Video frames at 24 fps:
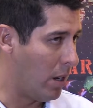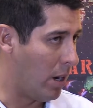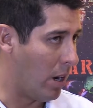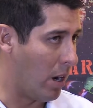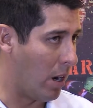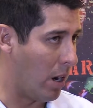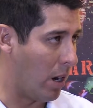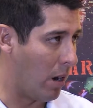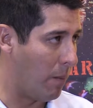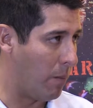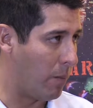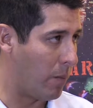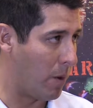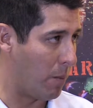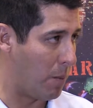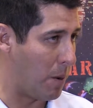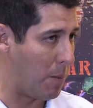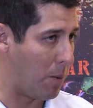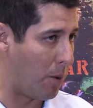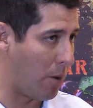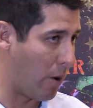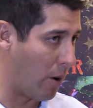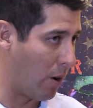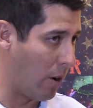um,
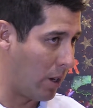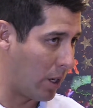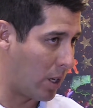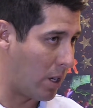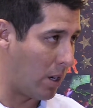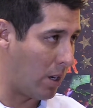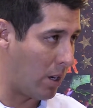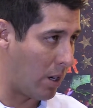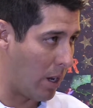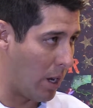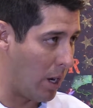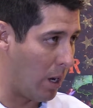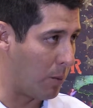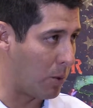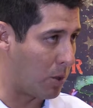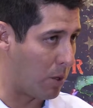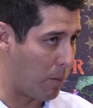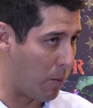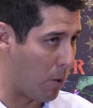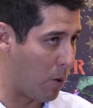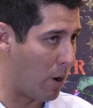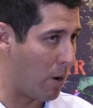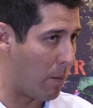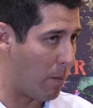people that are looking to help
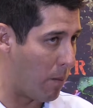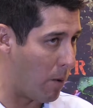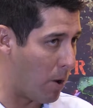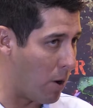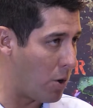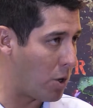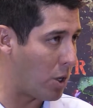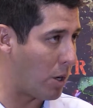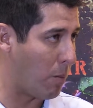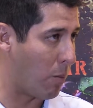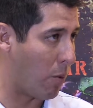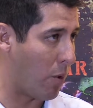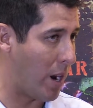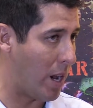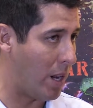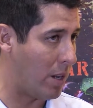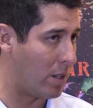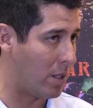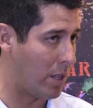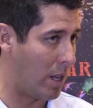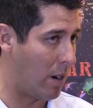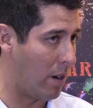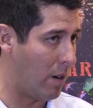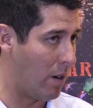support emerging
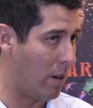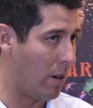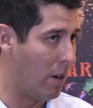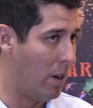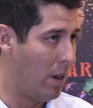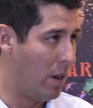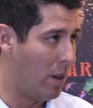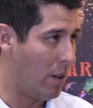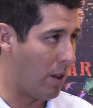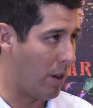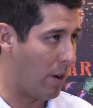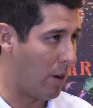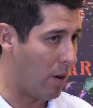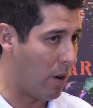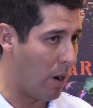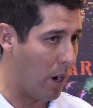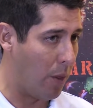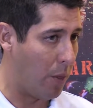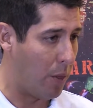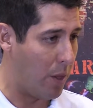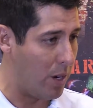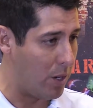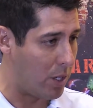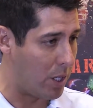brands that are that are
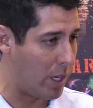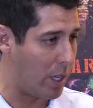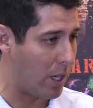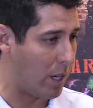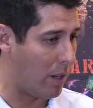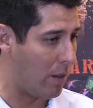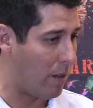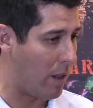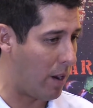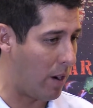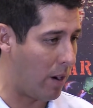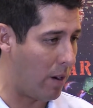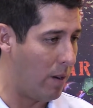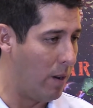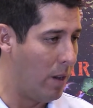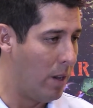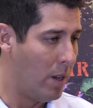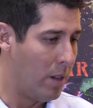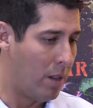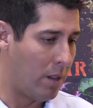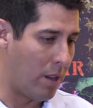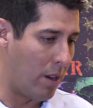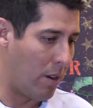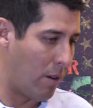authentic and that are
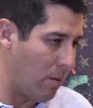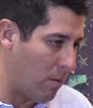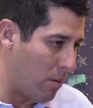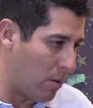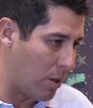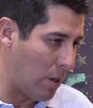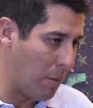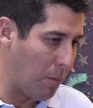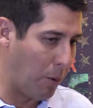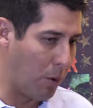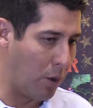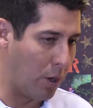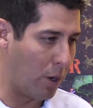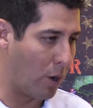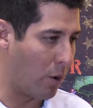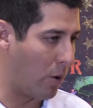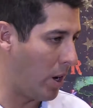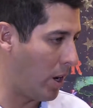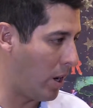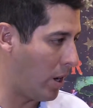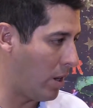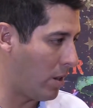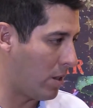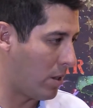that are simple
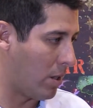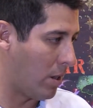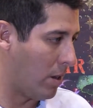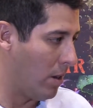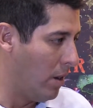ingredients.